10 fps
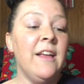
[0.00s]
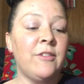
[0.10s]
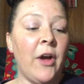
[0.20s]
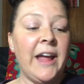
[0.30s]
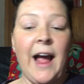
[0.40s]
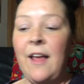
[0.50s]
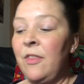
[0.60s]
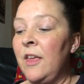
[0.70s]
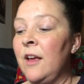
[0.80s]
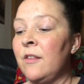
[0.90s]
So I
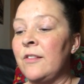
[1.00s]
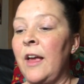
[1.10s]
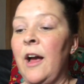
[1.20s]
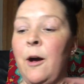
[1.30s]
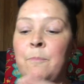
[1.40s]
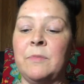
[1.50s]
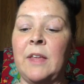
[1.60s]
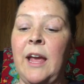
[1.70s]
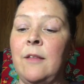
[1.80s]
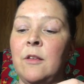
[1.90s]
got this
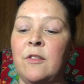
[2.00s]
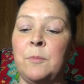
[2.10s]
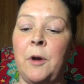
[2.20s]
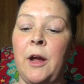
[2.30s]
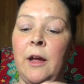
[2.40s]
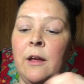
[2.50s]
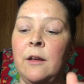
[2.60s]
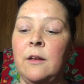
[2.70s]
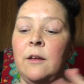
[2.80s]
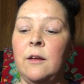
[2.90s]
and the spray,
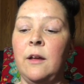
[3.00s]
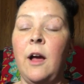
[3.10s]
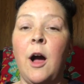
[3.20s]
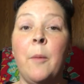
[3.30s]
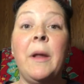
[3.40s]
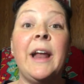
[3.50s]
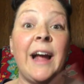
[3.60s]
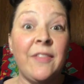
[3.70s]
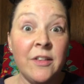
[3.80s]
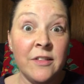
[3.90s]
and I
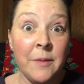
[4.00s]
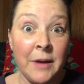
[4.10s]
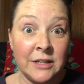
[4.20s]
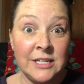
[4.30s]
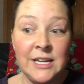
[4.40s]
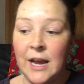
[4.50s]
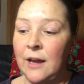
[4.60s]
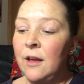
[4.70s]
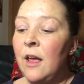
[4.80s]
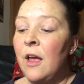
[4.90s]
got these in the mail
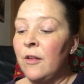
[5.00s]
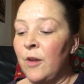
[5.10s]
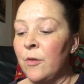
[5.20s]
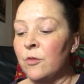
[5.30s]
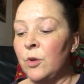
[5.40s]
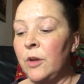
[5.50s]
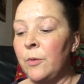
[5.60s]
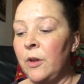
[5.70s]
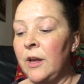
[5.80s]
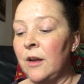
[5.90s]
today. So I was really,
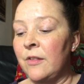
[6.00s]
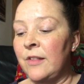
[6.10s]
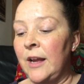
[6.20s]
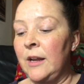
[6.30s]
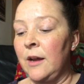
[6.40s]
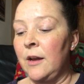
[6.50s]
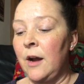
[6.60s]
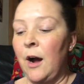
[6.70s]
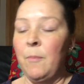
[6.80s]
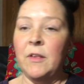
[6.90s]
really excited.
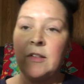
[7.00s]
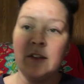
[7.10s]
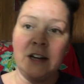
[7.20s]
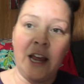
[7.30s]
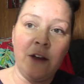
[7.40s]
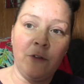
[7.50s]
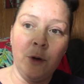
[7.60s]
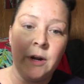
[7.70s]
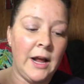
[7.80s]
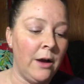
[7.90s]
This is an 8
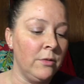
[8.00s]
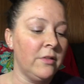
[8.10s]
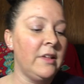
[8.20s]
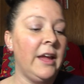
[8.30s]
fluid ounce